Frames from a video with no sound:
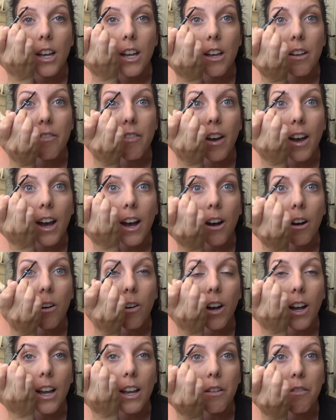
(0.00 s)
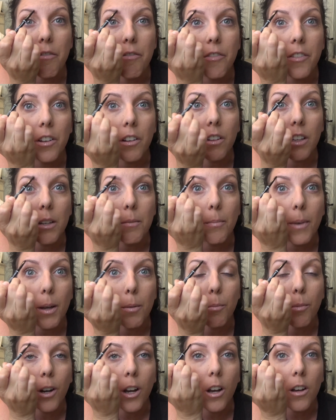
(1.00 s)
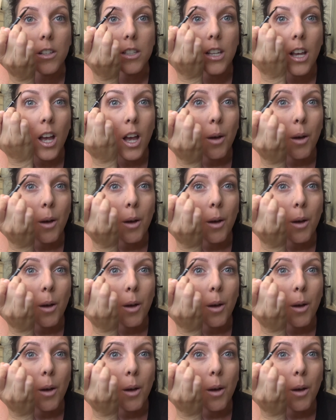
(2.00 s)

of how I fill in my brows.